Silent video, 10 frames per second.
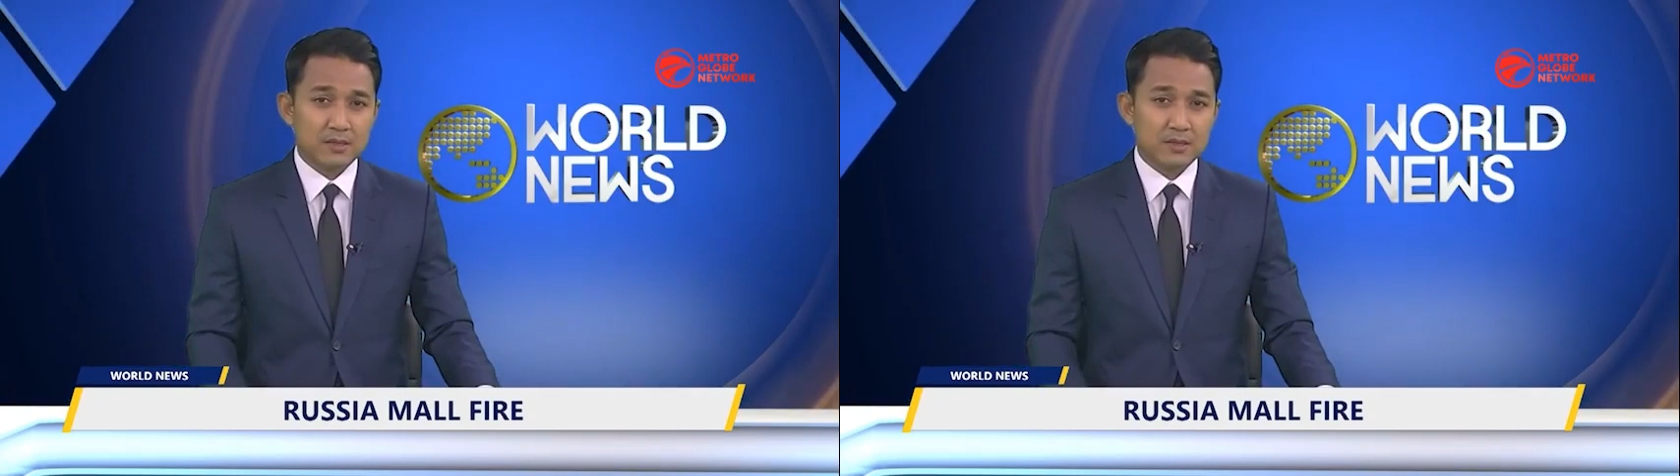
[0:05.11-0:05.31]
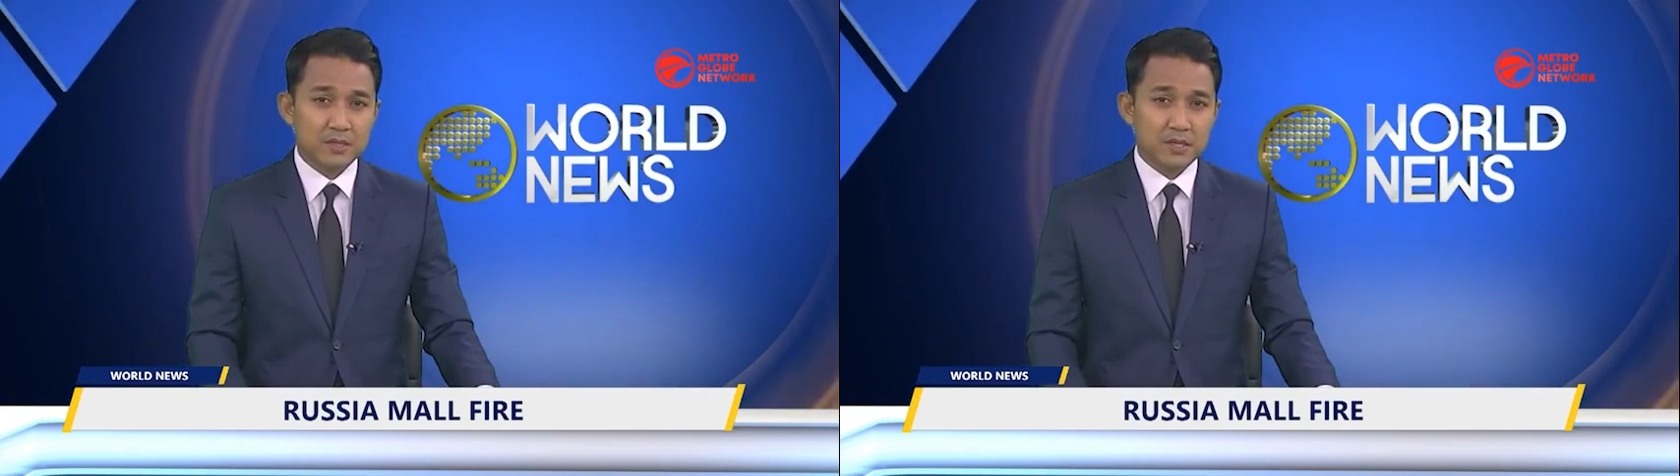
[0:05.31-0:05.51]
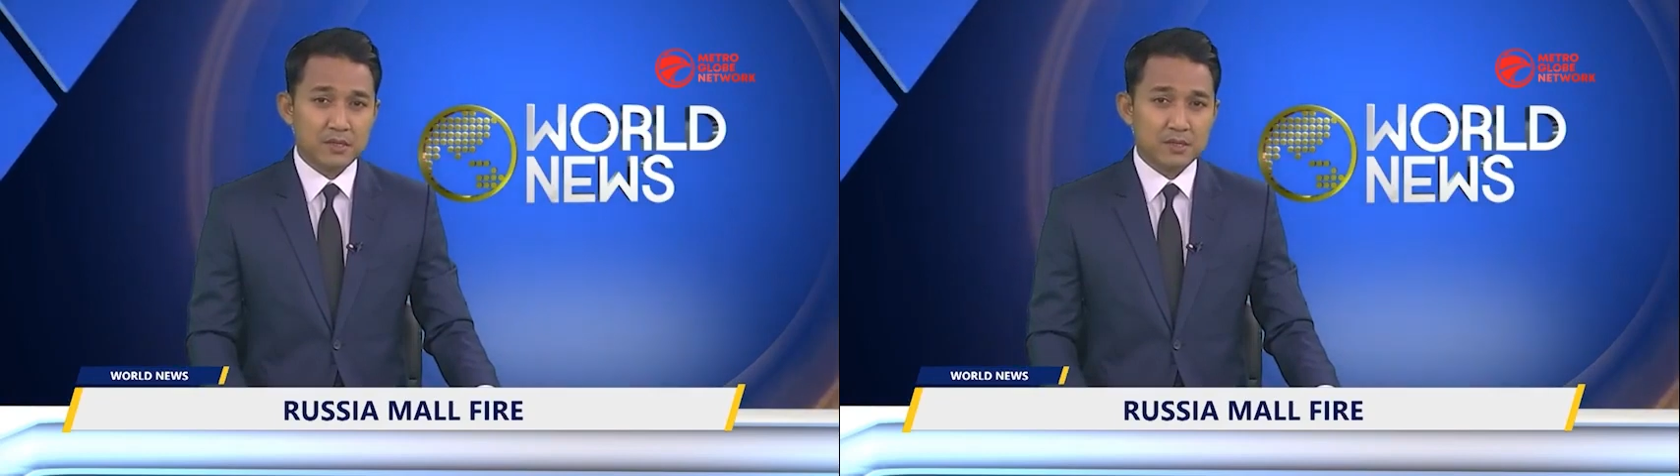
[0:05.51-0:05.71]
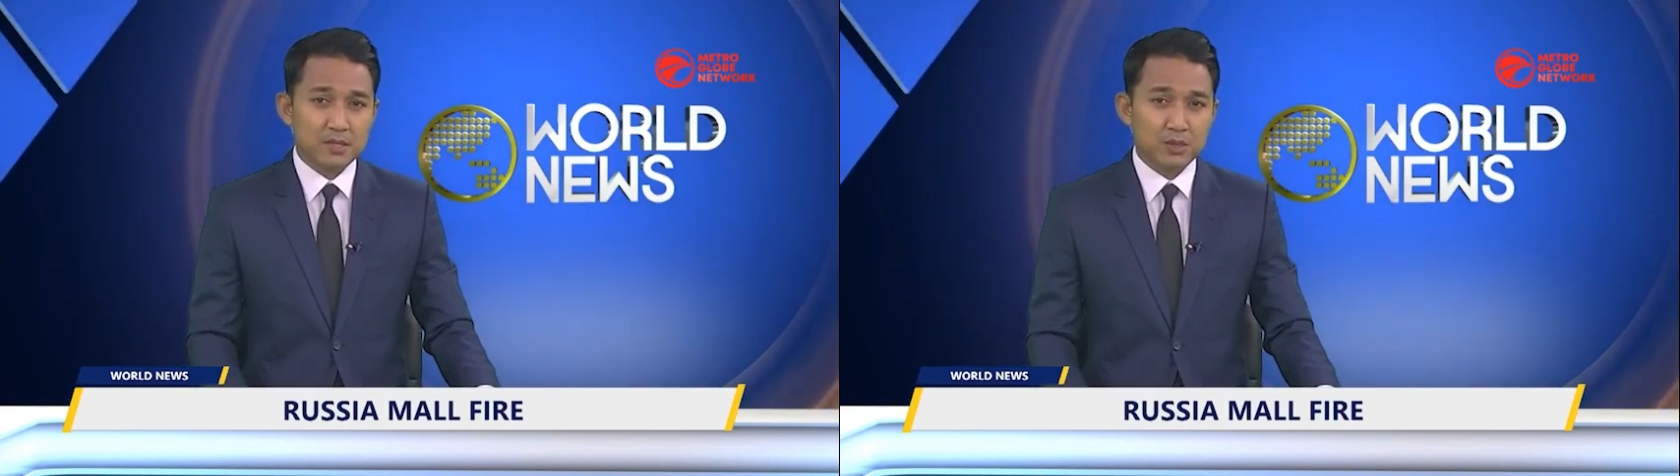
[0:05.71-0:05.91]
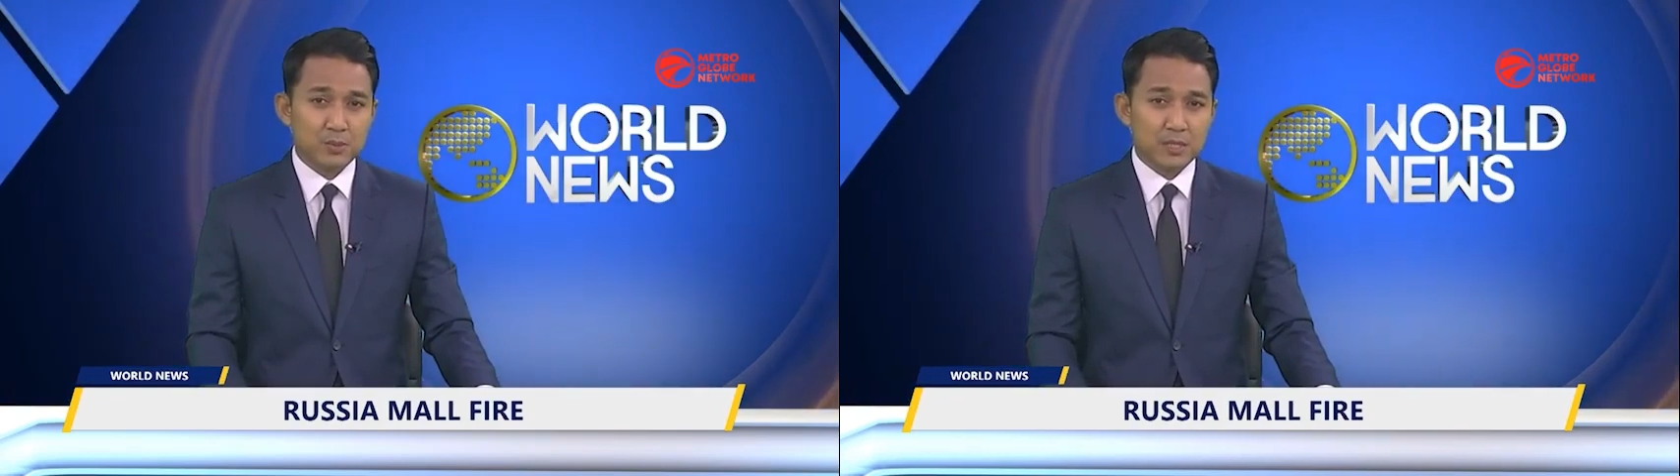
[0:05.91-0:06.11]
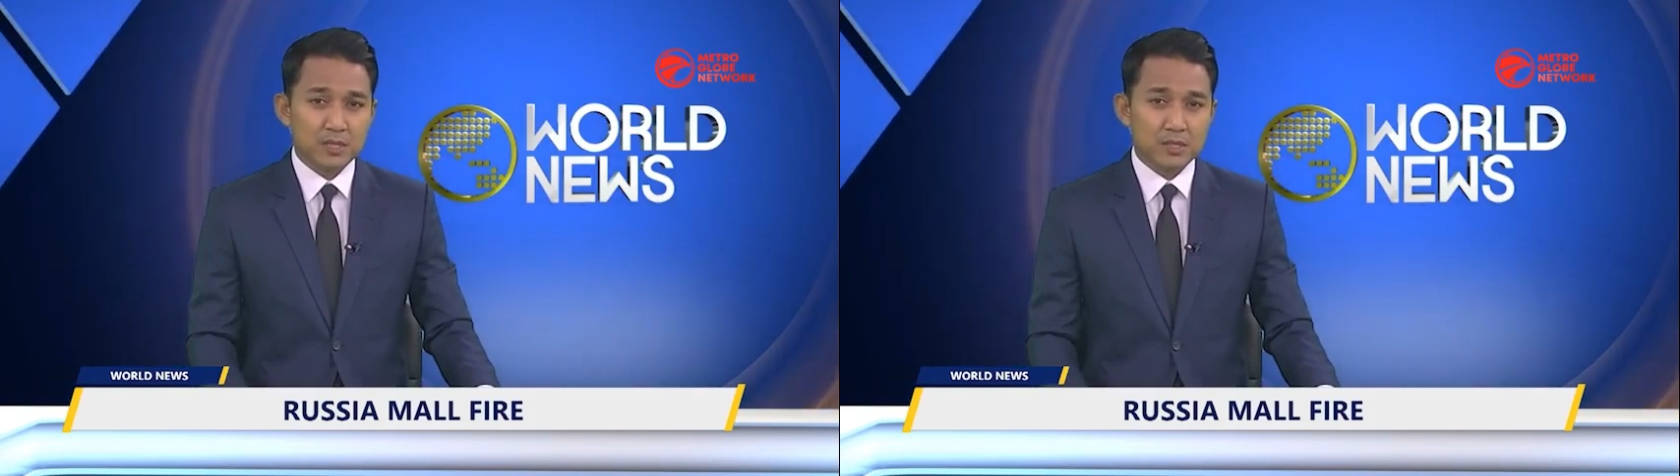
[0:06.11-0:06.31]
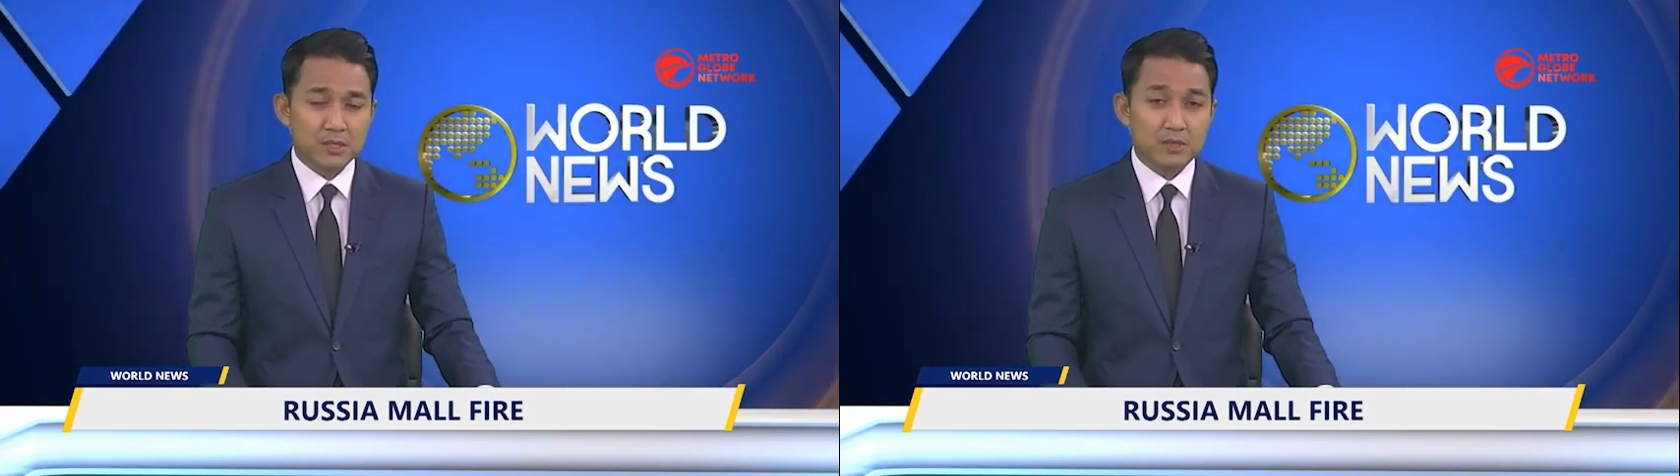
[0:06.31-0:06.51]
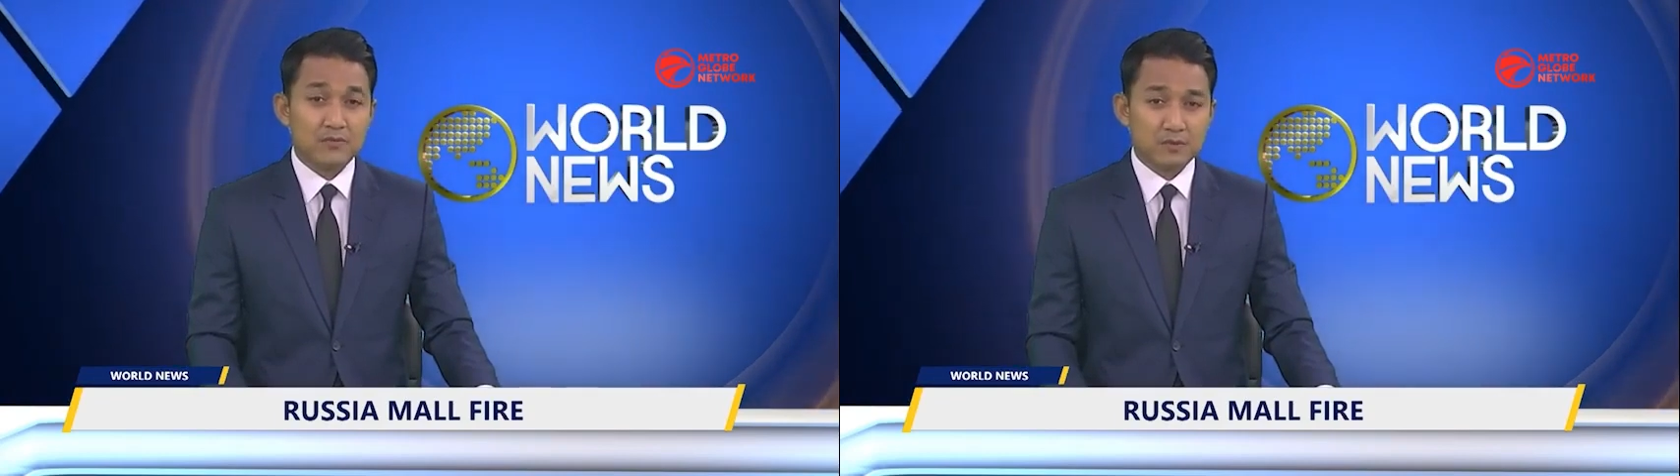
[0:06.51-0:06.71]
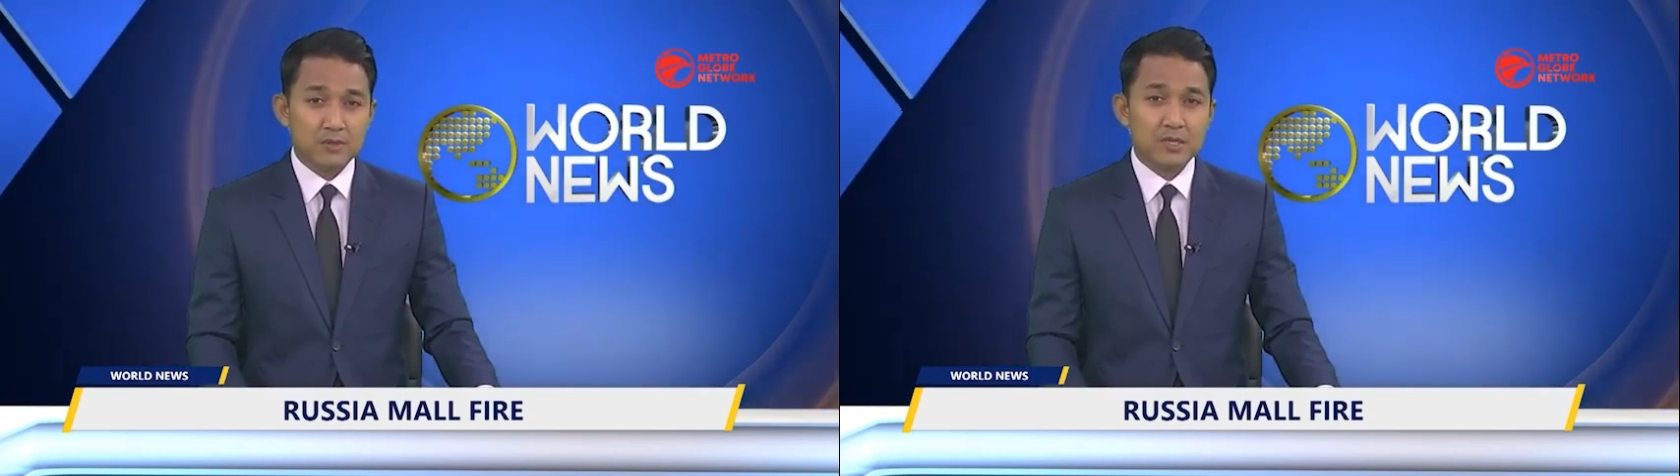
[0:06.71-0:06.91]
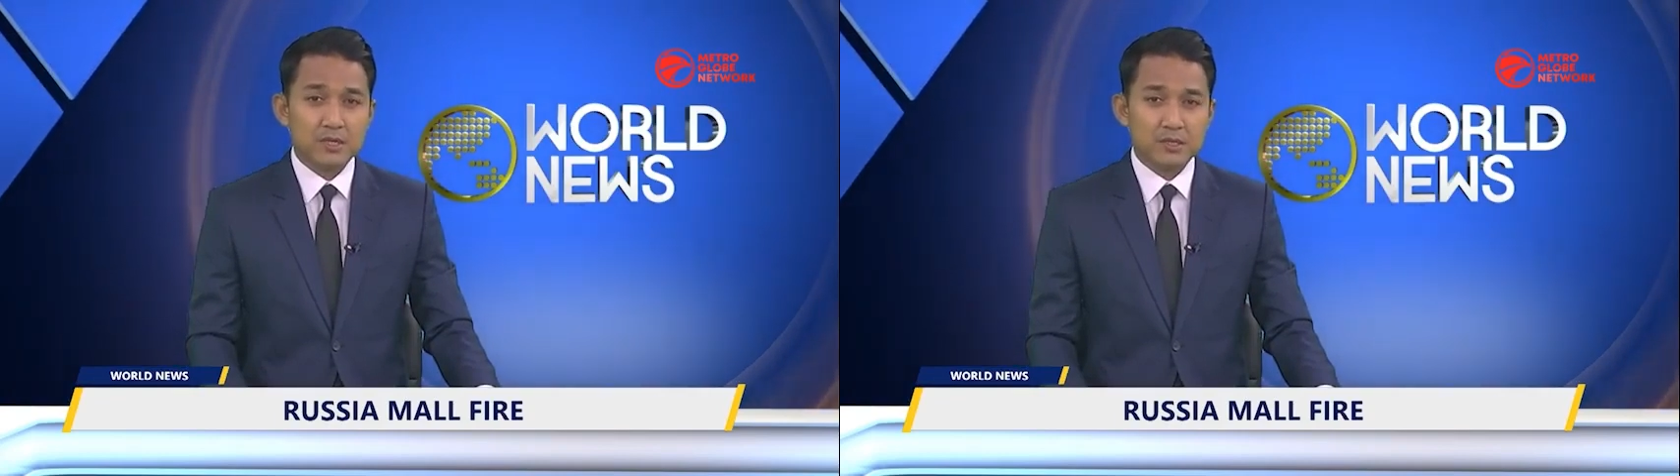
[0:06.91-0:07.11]
the second such blaze in four
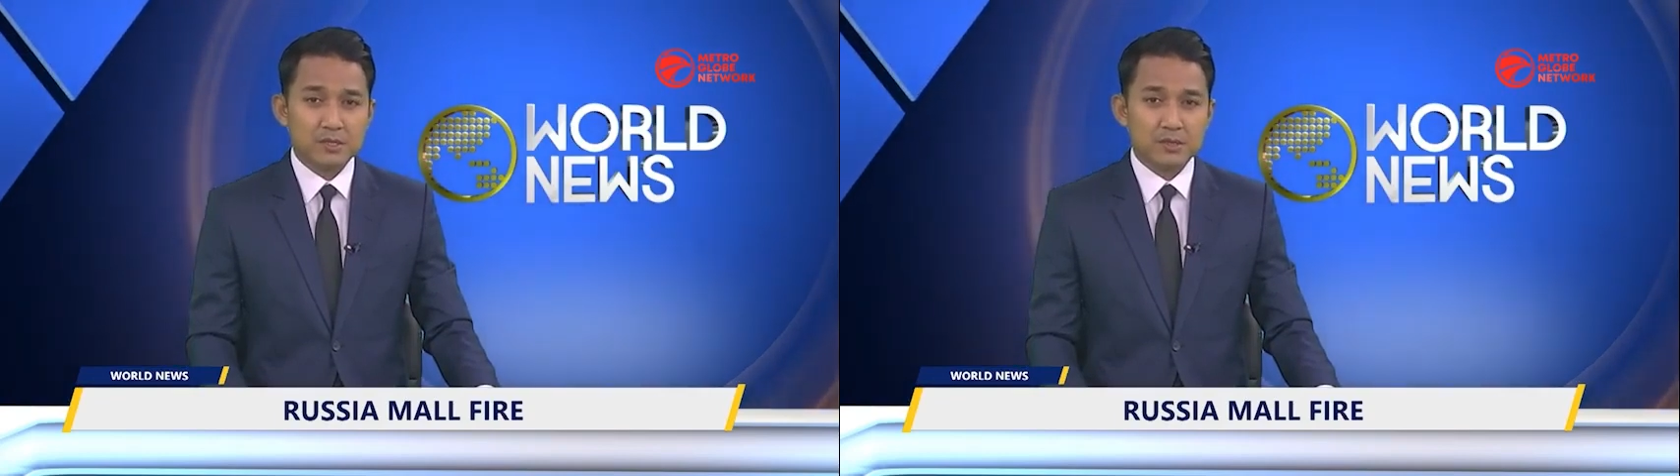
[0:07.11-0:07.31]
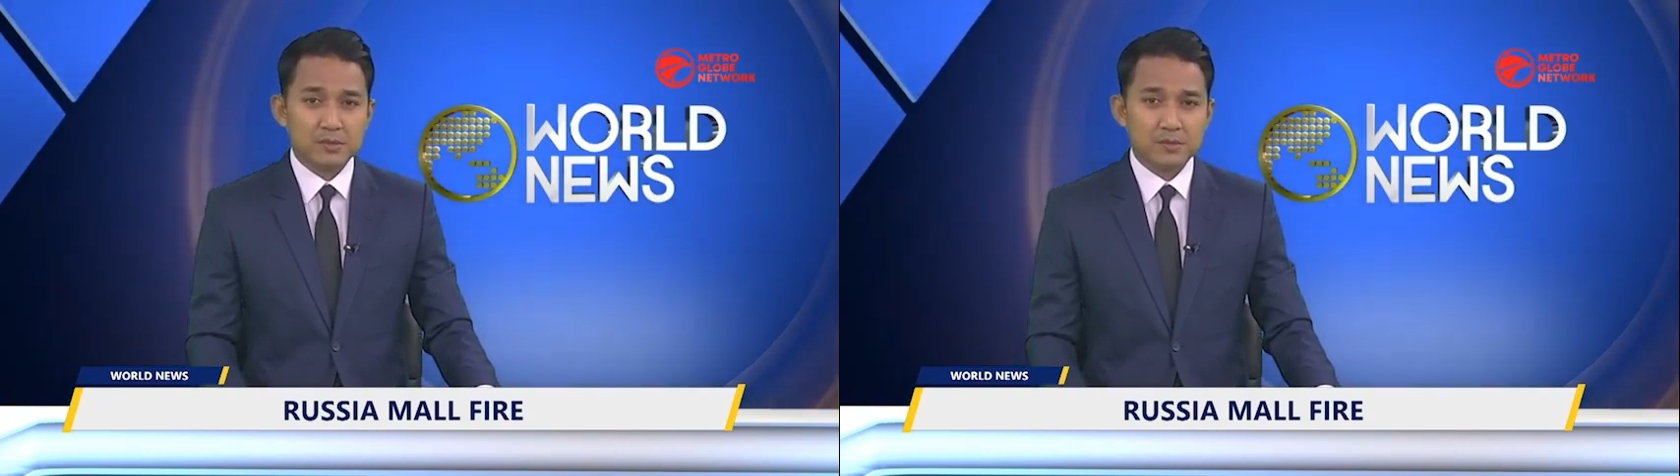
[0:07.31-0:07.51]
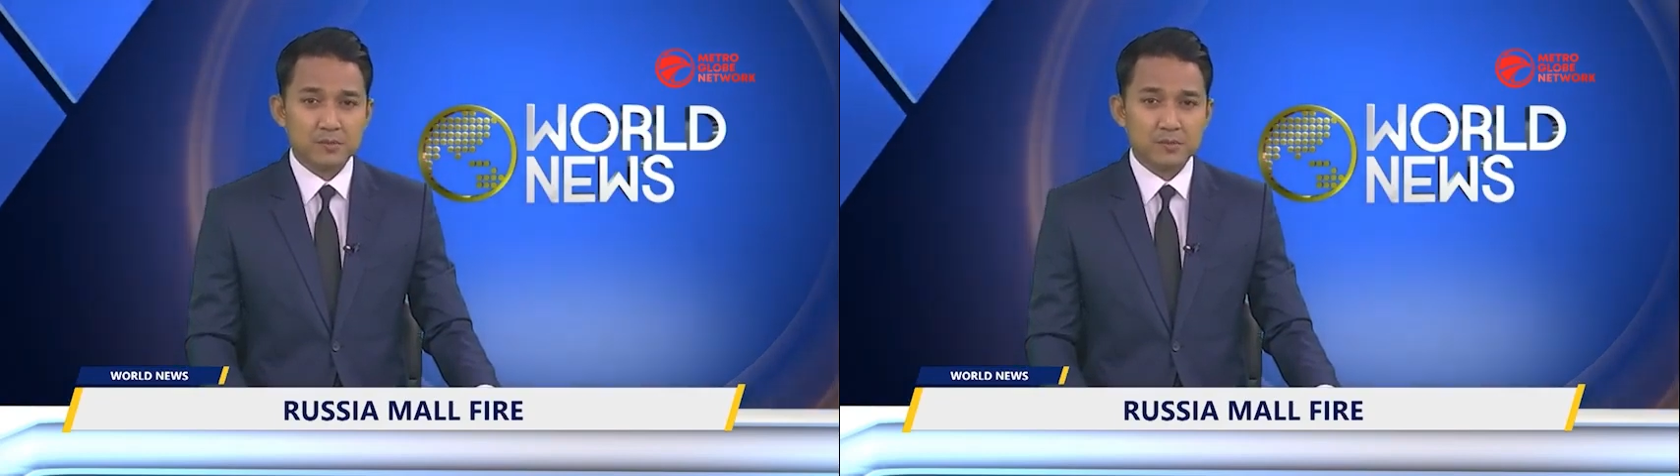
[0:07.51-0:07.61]
days.